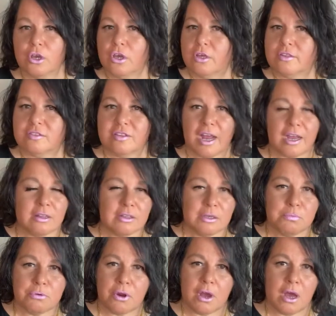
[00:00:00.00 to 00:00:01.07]
styling
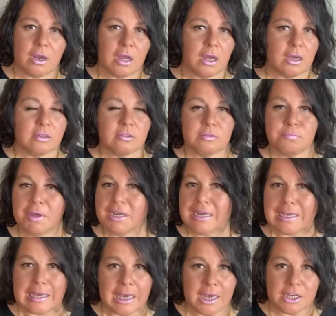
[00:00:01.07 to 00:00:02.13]
products,
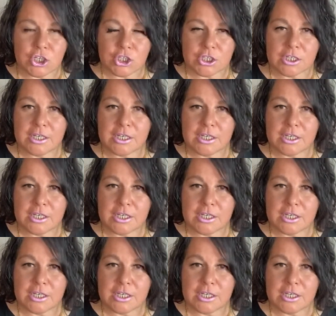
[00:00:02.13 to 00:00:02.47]
medication,